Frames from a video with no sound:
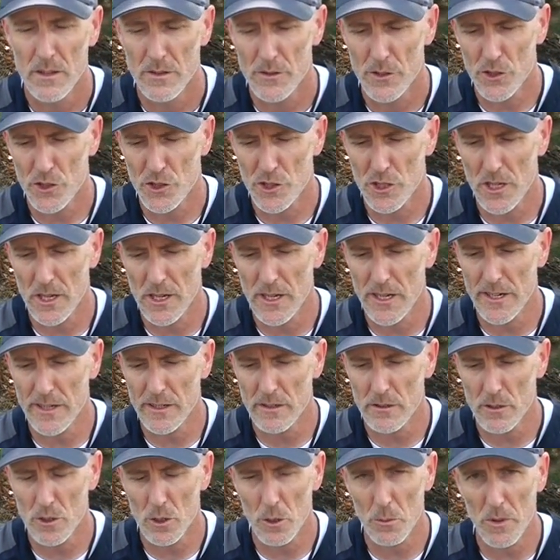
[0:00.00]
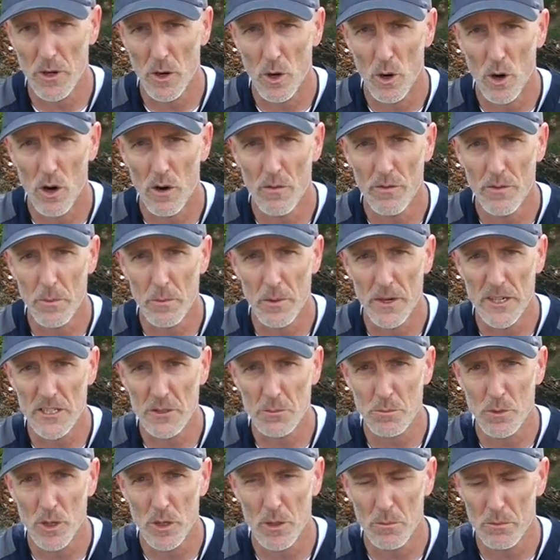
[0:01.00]
the shine a little bit off the
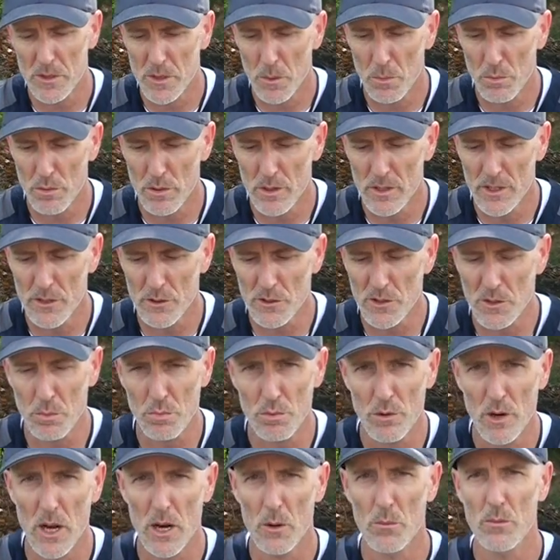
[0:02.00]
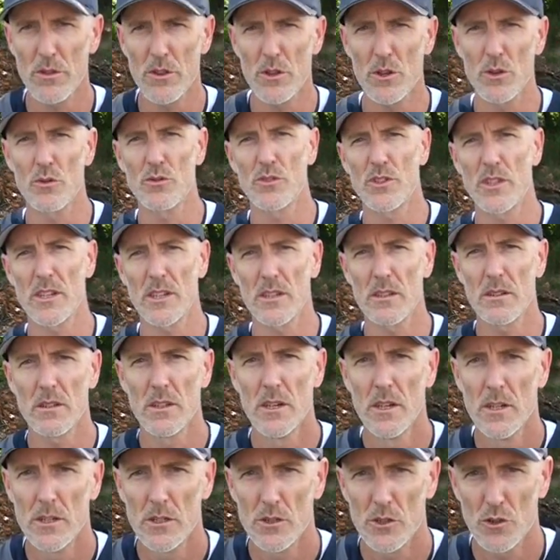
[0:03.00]
baseball, but here's the problem with using
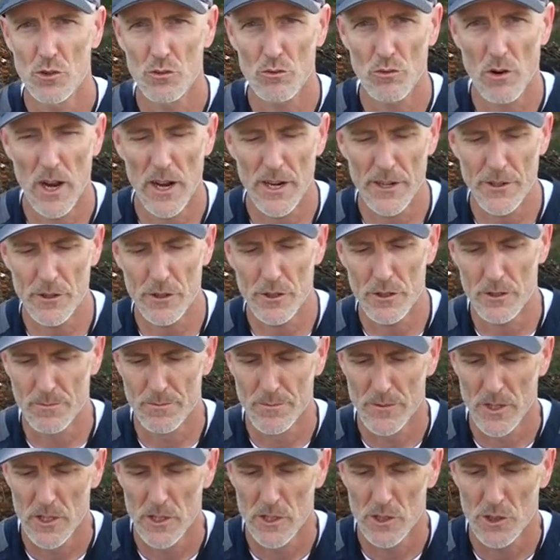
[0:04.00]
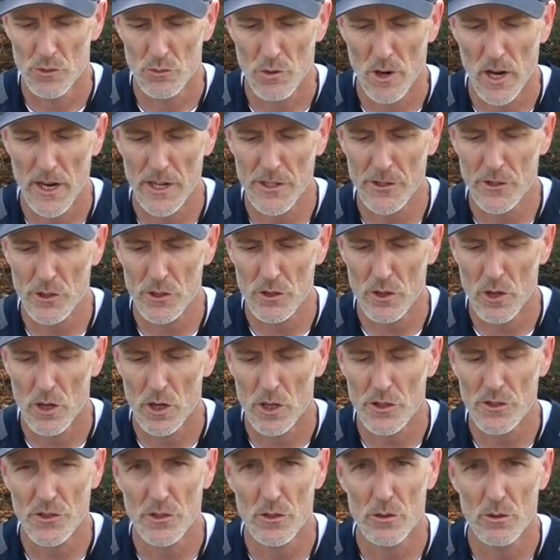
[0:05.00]
dry dirt. Dry dirt
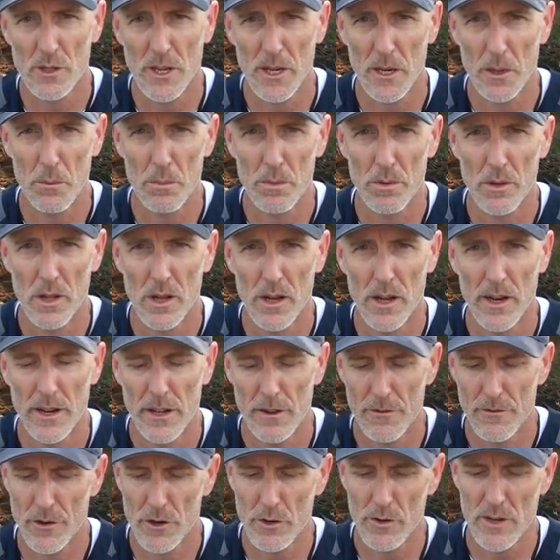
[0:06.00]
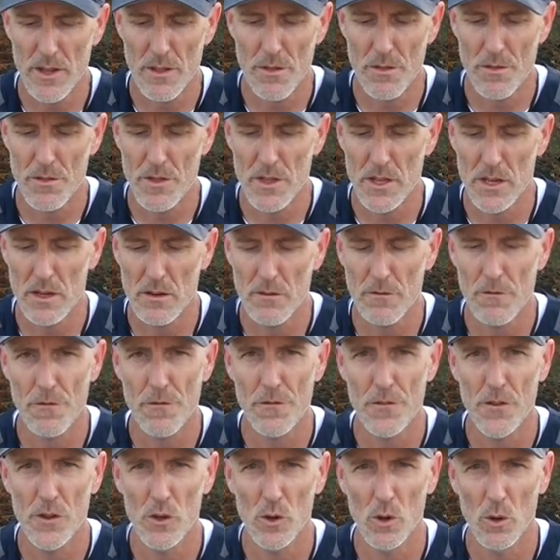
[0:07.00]
also can apply a very thin
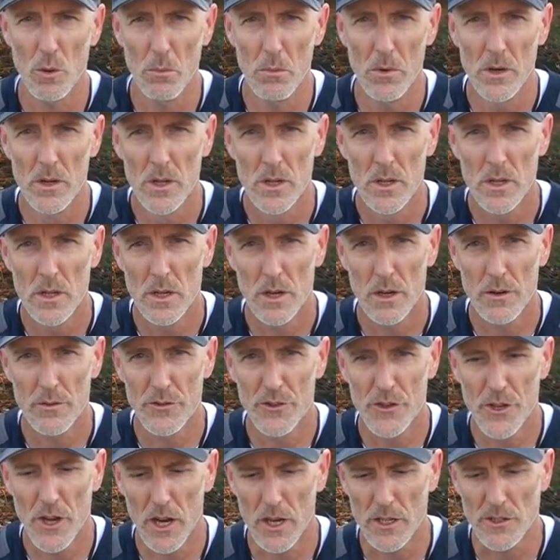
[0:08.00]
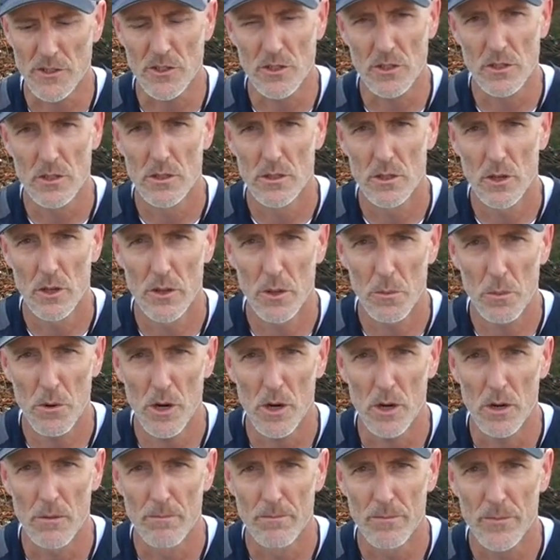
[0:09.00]
film of dust on the
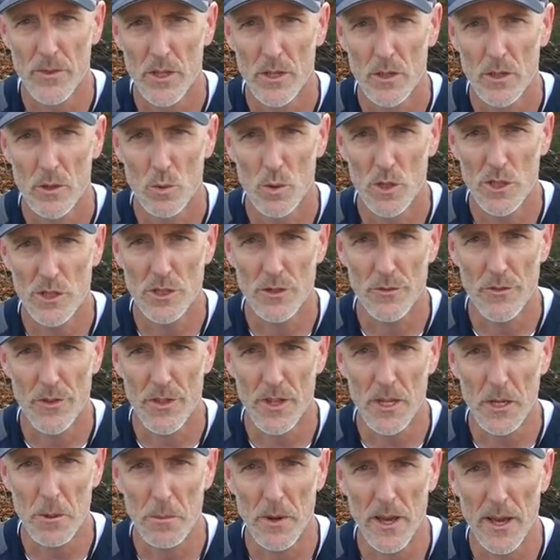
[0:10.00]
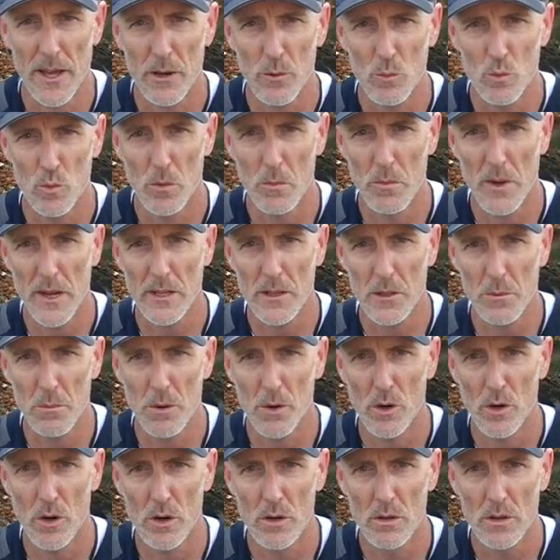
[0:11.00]
ball, which, if you think about it, will make the
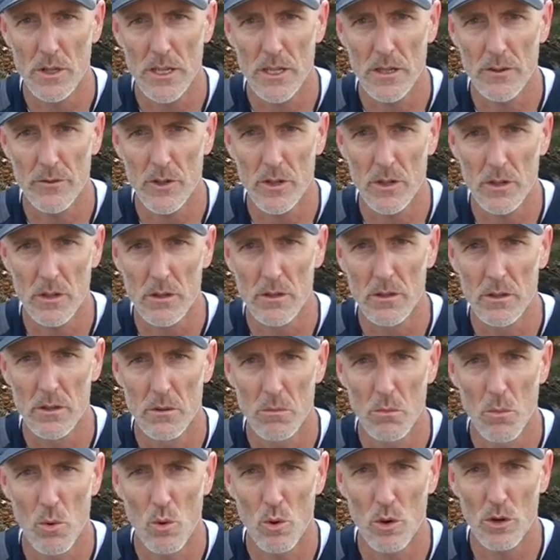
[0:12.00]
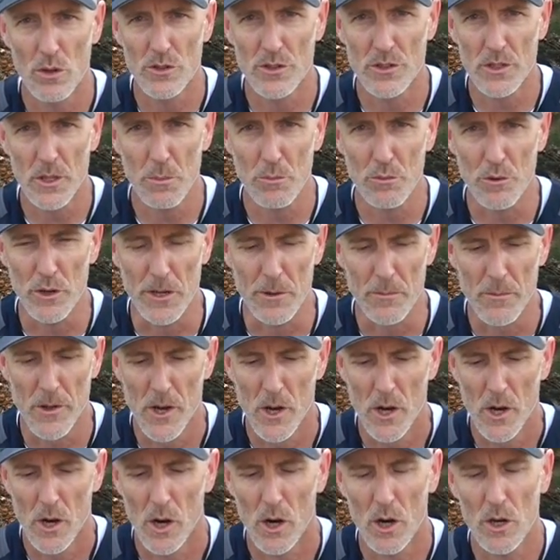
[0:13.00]
ball even more slippery.
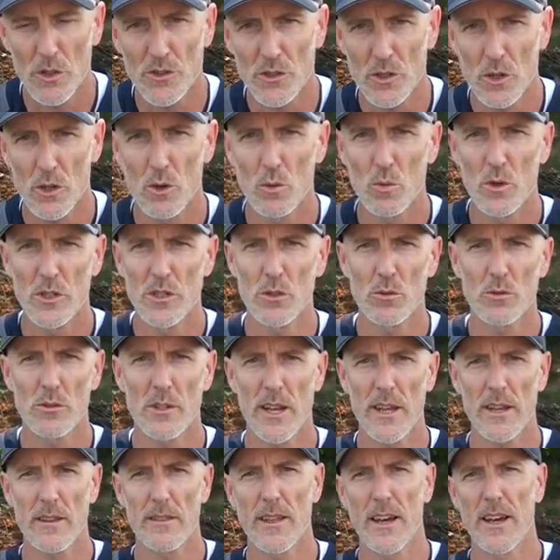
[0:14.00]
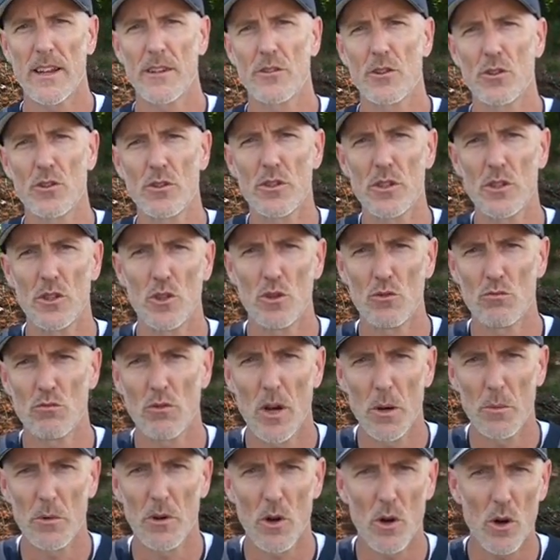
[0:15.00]
Also, when you take that dirt and you
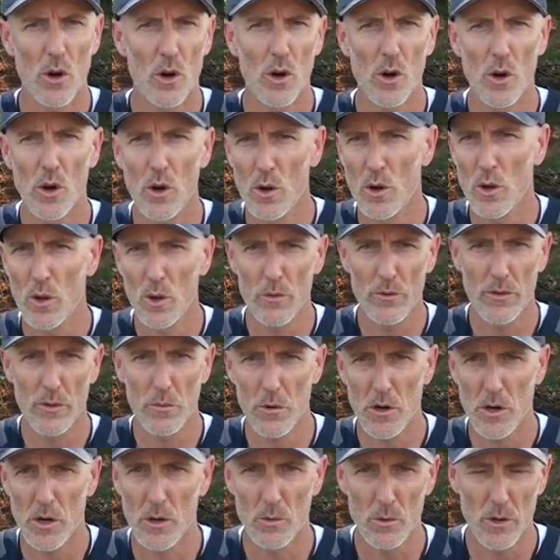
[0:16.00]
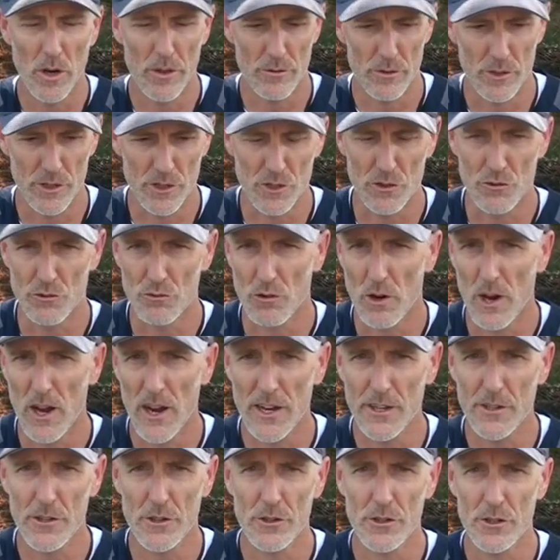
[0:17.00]
rub it all over the ball, whether it's
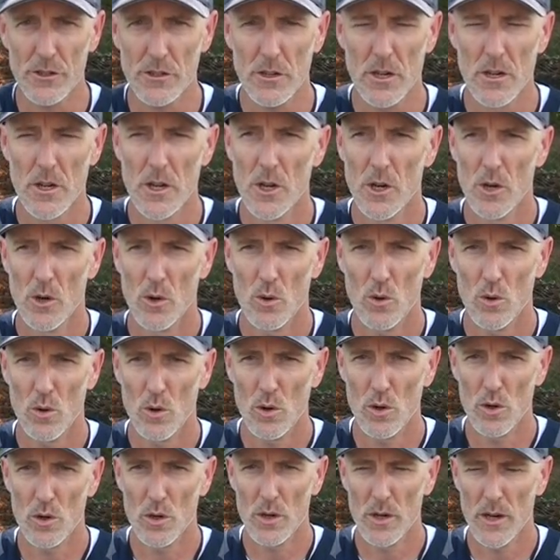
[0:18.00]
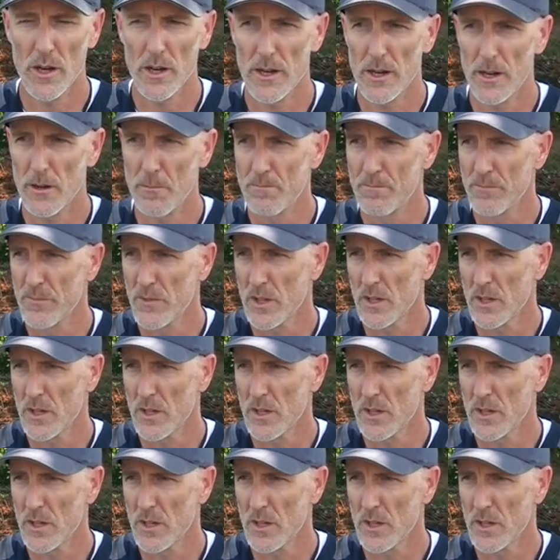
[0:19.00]
dry dirt or